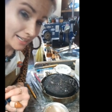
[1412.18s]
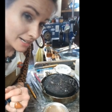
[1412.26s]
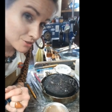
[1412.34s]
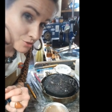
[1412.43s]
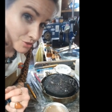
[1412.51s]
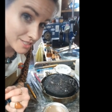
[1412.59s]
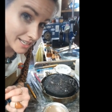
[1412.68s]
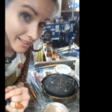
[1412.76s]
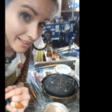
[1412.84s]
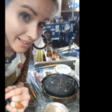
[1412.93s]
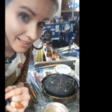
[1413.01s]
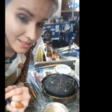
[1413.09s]
natural
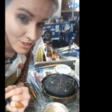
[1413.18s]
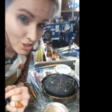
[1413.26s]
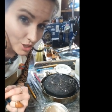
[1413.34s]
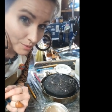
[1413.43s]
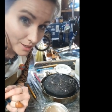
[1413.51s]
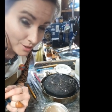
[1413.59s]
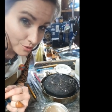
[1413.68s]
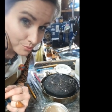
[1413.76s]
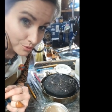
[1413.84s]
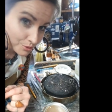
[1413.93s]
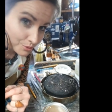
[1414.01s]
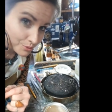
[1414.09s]
daylight is showing
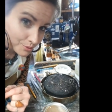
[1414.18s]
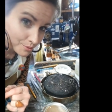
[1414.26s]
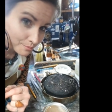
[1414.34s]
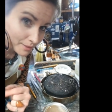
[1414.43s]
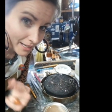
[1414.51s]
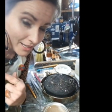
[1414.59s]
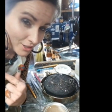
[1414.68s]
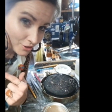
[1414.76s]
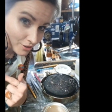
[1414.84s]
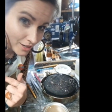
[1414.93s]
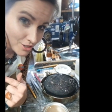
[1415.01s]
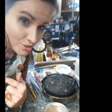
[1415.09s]
through my
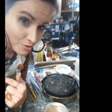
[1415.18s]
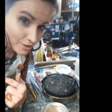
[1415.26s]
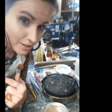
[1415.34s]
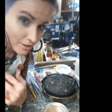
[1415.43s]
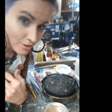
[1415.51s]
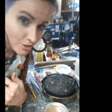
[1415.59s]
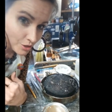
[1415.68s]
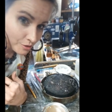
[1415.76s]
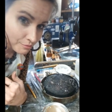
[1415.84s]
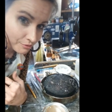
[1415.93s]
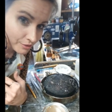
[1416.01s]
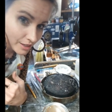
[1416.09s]
garage door there, so
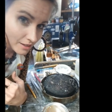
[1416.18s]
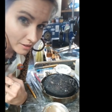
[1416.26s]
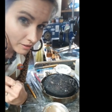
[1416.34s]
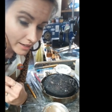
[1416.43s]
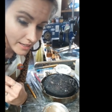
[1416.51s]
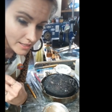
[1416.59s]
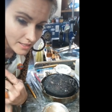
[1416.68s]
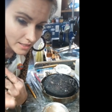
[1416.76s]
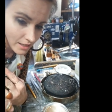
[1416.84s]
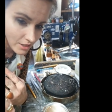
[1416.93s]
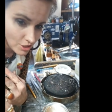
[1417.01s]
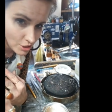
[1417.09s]
hopefully the light's
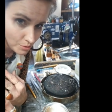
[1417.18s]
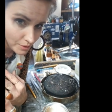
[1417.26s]
not too